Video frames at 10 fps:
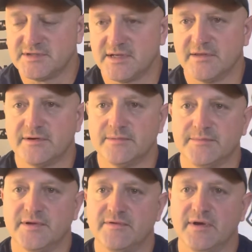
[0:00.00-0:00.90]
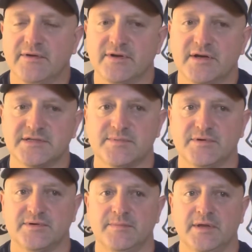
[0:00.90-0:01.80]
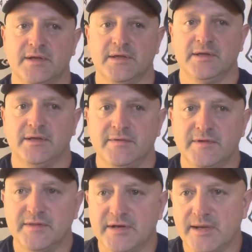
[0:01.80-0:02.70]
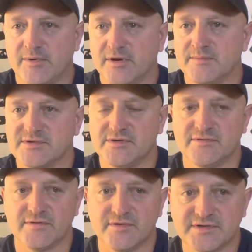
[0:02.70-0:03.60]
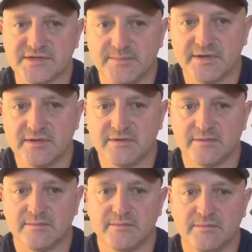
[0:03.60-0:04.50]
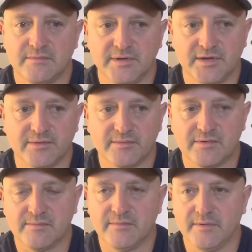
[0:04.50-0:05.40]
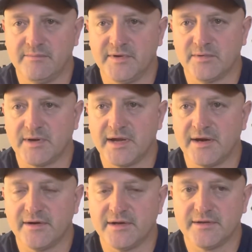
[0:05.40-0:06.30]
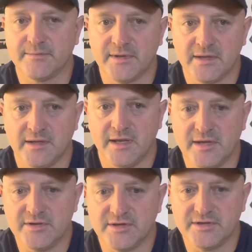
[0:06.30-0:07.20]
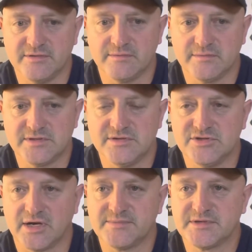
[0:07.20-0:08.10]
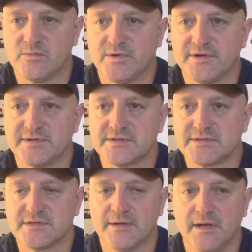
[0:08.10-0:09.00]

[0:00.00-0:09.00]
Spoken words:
together, if you have a customer and then the neighbor comes over or somebody in a, you know, nearby area, and you can do 2 jobs at once,